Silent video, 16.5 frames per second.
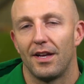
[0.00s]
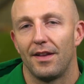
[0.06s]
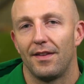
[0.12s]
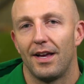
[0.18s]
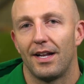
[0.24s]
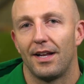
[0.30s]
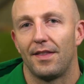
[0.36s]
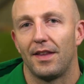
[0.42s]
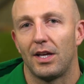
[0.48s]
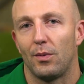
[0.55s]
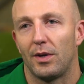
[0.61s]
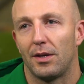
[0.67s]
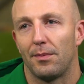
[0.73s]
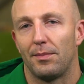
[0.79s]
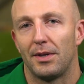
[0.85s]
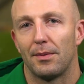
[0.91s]
on that, I think
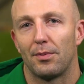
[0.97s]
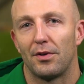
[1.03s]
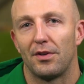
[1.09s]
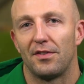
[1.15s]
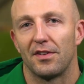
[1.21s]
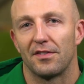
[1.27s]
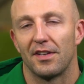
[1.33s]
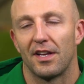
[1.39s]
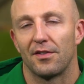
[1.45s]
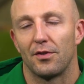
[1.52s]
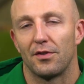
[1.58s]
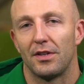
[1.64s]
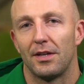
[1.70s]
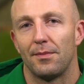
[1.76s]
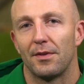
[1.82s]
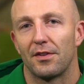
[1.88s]
we can be a pretty successful
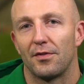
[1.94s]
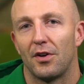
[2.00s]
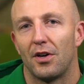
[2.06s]
team this